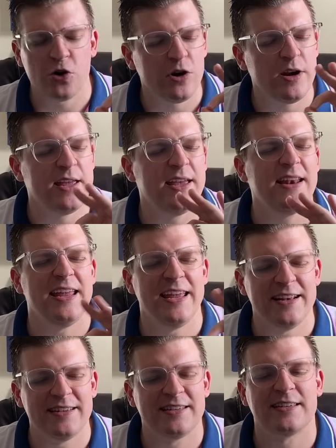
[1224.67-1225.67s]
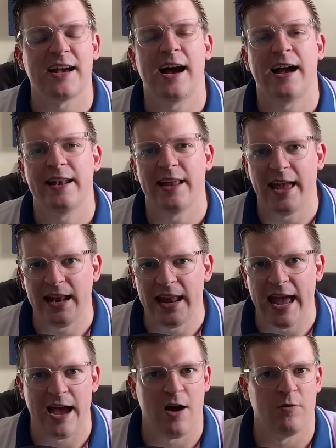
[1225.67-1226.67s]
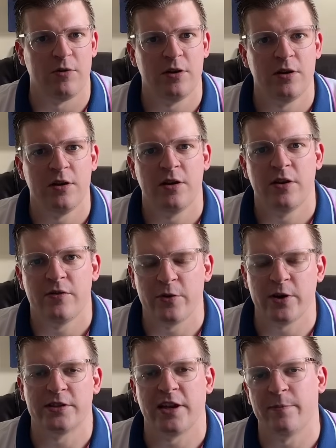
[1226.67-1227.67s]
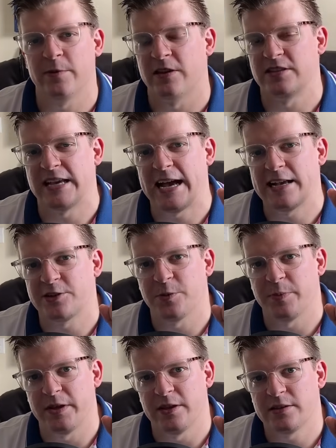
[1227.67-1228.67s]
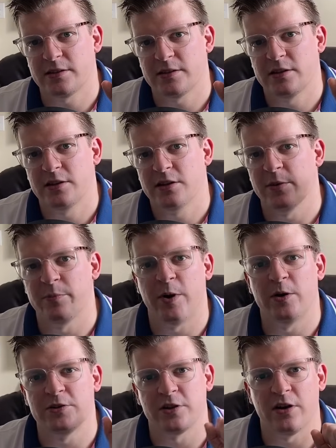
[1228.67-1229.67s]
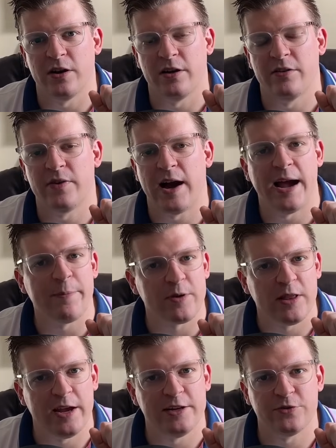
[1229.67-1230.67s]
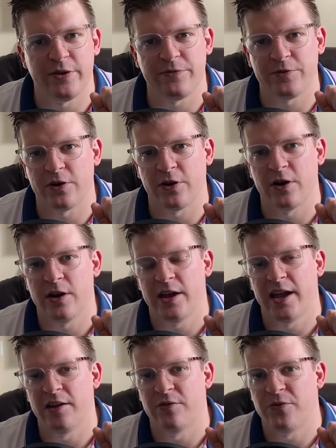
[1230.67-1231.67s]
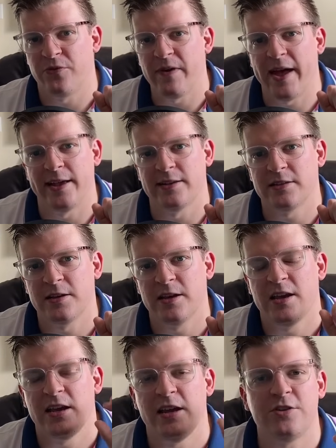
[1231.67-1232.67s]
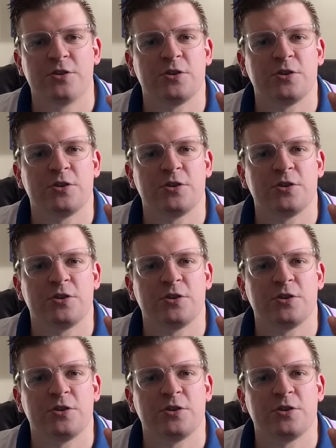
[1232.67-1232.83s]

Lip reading: it inside and out. For example, Disaster Piece, composer of Hyperlight Drifter and Fez. He took the